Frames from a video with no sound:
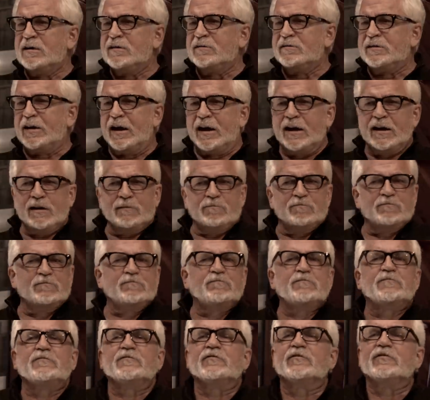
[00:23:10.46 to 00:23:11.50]
they
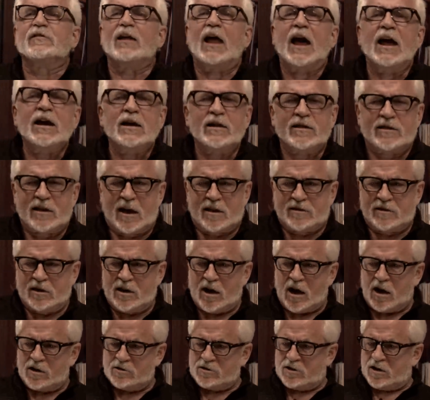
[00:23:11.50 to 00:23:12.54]
like that the
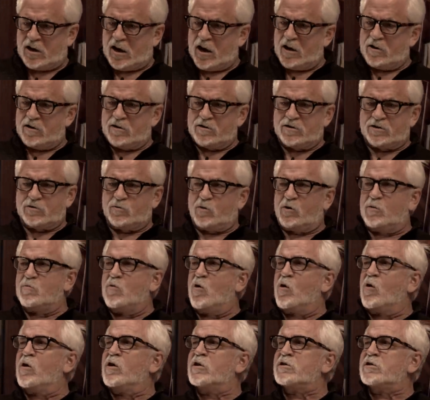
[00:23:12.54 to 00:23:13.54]
oscillators were more